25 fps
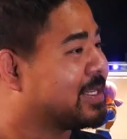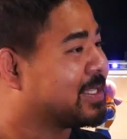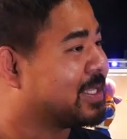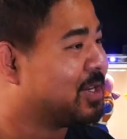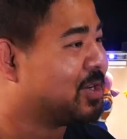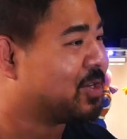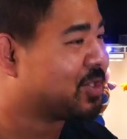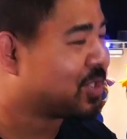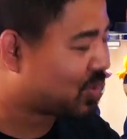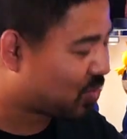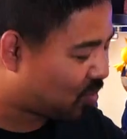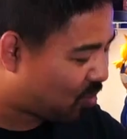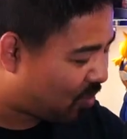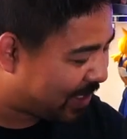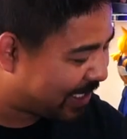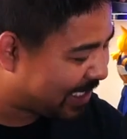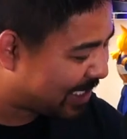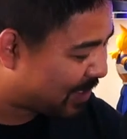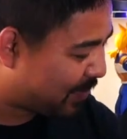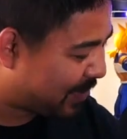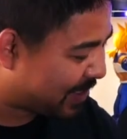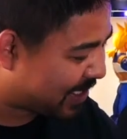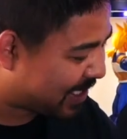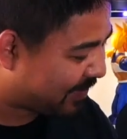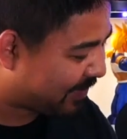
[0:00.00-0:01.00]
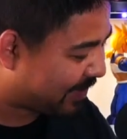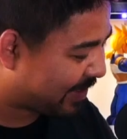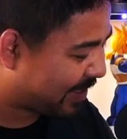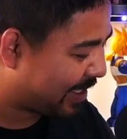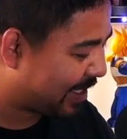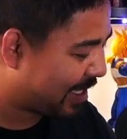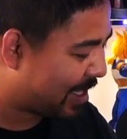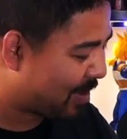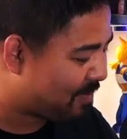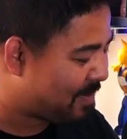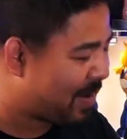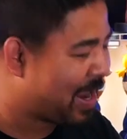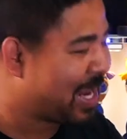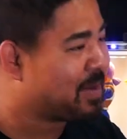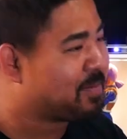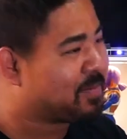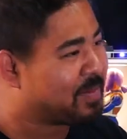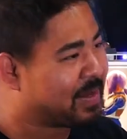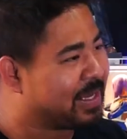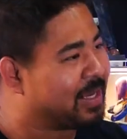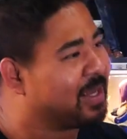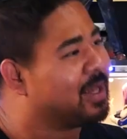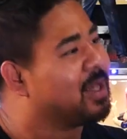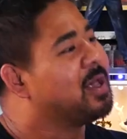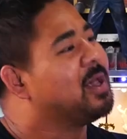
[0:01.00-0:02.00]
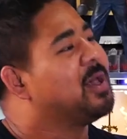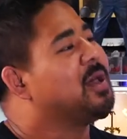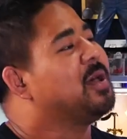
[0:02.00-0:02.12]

and there's just one specific thing that made me